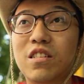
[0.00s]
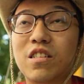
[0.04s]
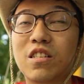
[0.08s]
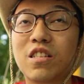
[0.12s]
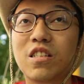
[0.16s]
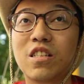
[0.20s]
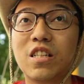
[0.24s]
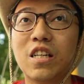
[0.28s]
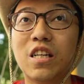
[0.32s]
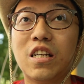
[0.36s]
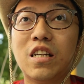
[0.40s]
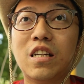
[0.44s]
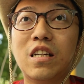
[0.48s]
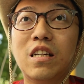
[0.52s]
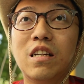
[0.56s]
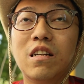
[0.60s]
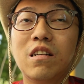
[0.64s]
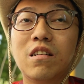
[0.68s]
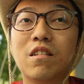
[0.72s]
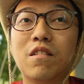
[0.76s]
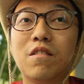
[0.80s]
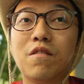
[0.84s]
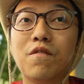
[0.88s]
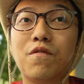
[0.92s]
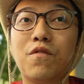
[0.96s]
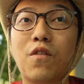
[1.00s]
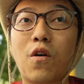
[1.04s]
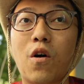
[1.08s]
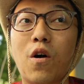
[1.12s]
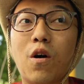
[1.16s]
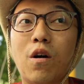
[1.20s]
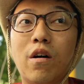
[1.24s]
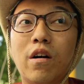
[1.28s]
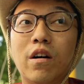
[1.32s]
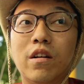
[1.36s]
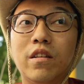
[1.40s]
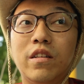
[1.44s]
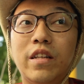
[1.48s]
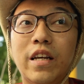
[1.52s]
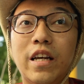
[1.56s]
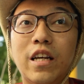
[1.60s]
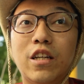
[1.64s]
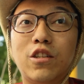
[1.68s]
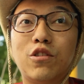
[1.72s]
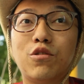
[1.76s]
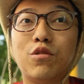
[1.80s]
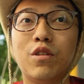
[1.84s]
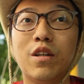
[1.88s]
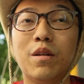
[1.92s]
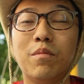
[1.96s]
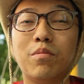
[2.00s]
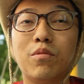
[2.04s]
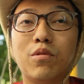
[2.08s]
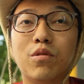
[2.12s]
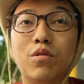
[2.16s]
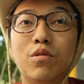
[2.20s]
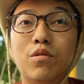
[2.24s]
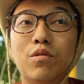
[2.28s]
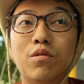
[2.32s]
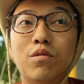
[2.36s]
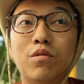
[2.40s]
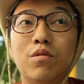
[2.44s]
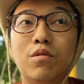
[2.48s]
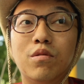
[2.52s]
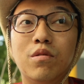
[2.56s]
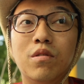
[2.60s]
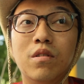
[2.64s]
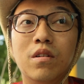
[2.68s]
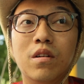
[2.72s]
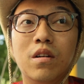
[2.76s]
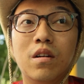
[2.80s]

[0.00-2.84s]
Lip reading: Sing for a day trip to